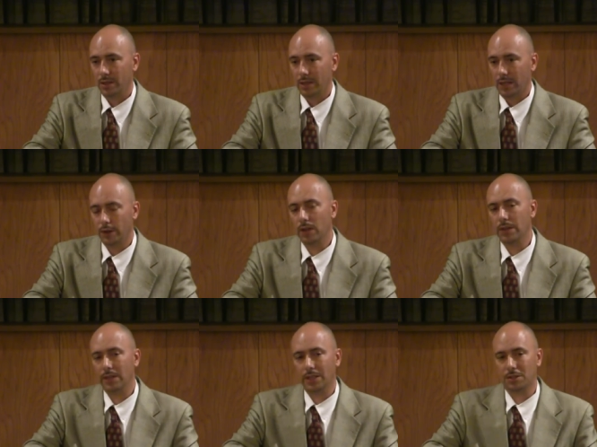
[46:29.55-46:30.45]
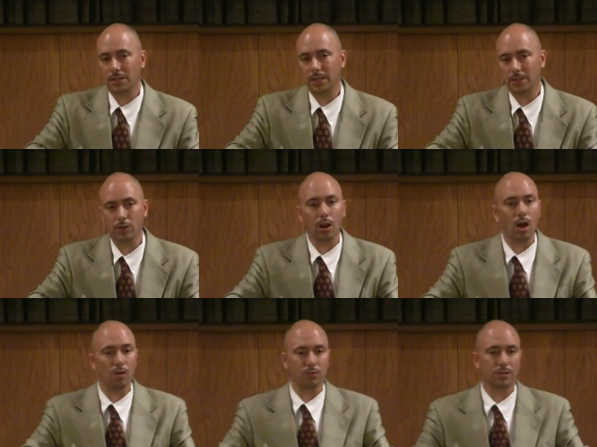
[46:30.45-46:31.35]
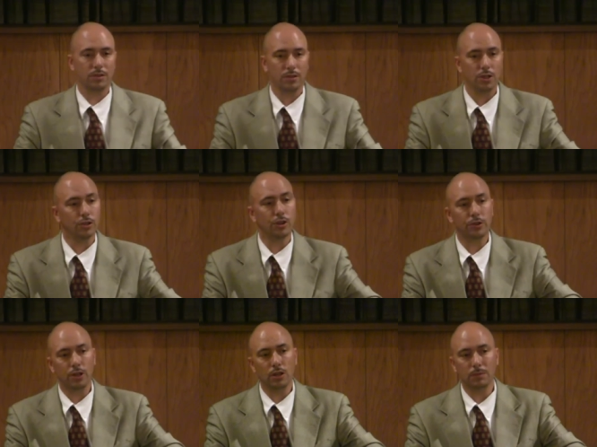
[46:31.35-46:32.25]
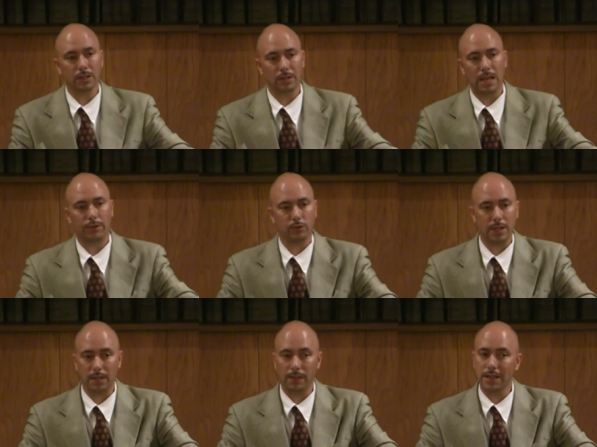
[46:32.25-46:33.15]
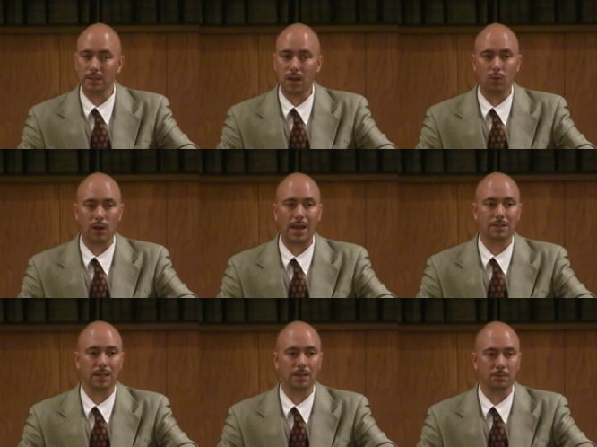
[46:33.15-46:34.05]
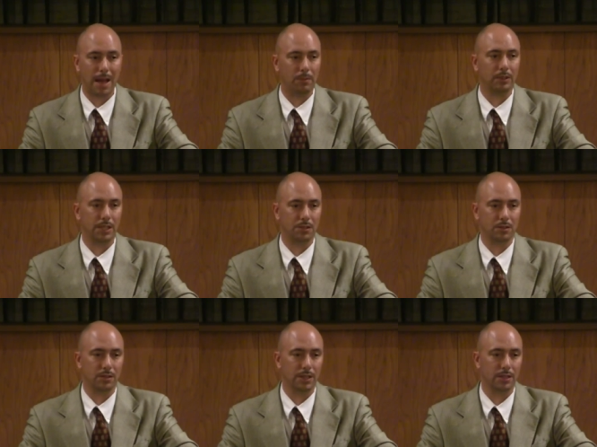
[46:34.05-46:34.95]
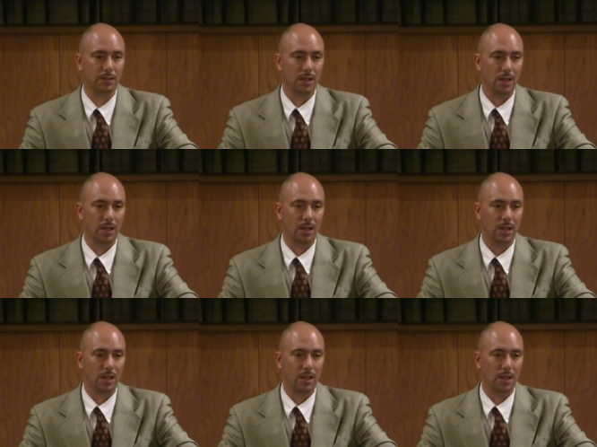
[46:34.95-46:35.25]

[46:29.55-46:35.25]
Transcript: If you're living in sin, you're lost. You're doomed to a devil's hell. That's not what I say. The Bible teaches us this.